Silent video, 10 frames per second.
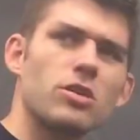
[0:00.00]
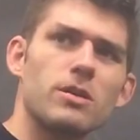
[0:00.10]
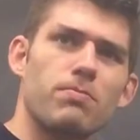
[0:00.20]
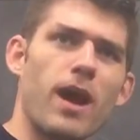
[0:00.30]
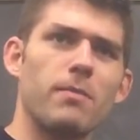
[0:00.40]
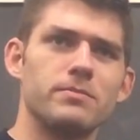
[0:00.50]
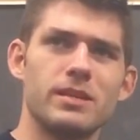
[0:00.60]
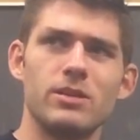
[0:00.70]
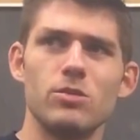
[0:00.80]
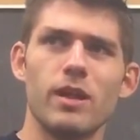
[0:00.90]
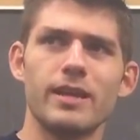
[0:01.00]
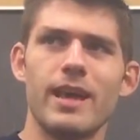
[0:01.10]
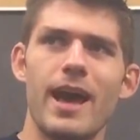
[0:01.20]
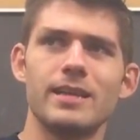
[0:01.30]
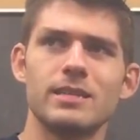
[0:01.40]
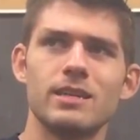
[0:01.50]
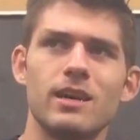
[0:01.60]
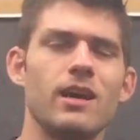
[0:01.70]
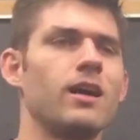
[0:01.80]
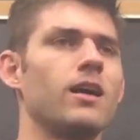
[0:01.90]
are good problems. They do like to ask,
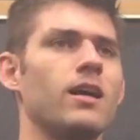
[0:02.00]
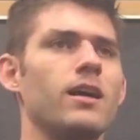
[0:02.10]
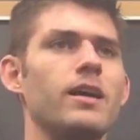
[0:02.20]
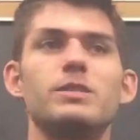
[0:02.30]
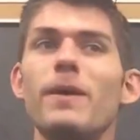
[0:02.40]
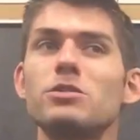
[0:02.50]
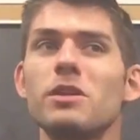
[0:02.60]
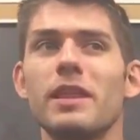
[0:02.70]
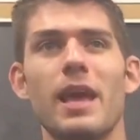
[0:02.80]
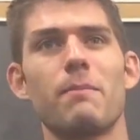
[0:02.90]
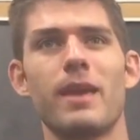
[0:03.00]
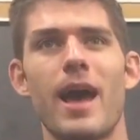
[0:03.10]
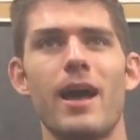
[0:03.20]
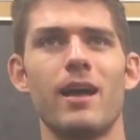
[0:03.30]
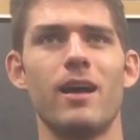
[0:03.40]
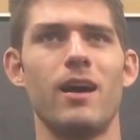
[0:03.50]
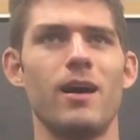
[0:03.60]
especially the MCAT.